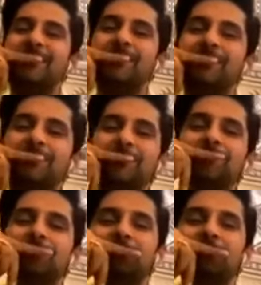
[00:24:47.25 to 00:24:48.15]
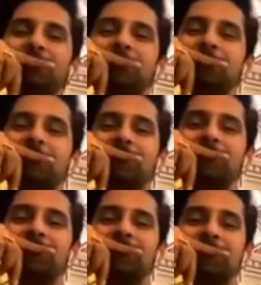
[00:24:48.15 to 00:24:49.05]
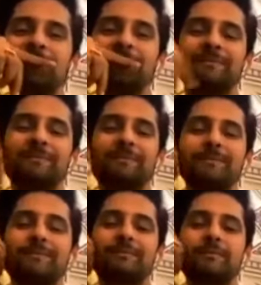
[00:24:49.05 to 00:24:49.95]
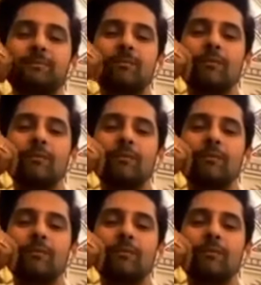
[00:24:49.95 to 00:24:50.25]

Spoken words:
(not speaking)